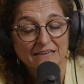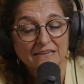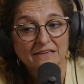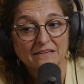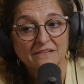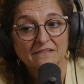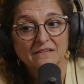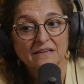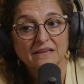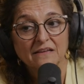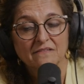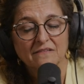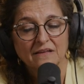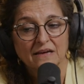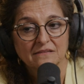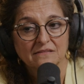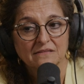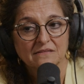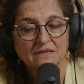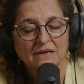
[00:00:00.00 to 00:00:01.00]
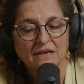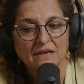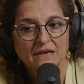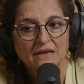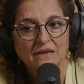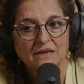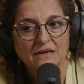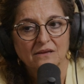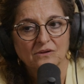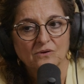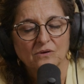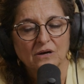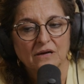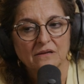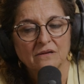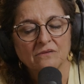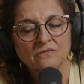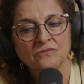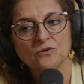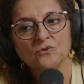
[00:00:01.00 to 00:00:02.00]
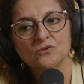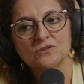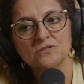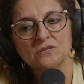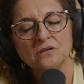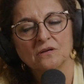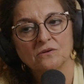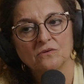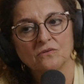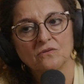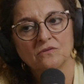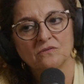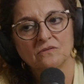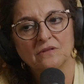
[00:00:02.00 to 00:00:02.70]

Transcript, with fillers: And I think that you know, and of course, you know,